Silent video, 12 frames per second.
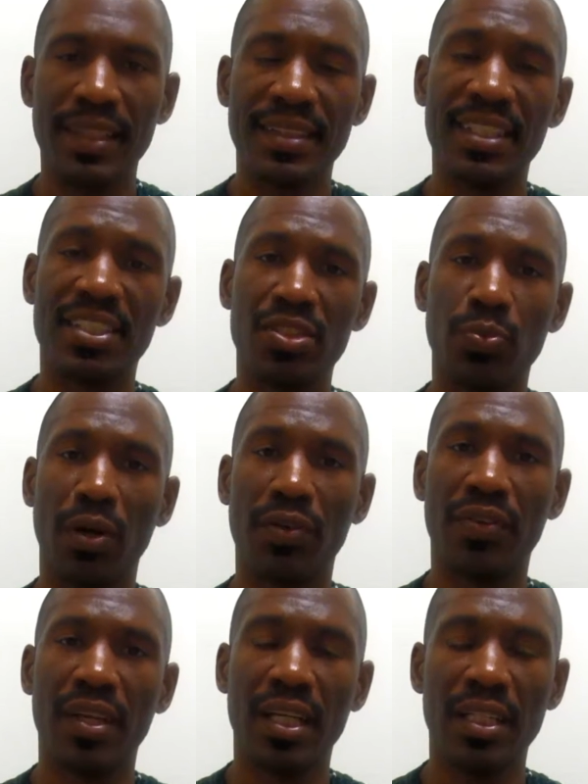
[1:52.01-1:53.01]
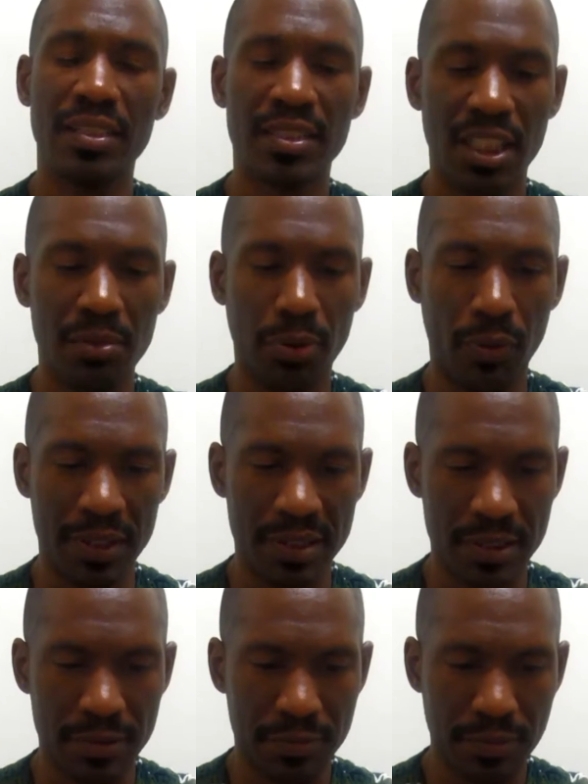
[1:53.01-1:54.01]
This is worth 10 points.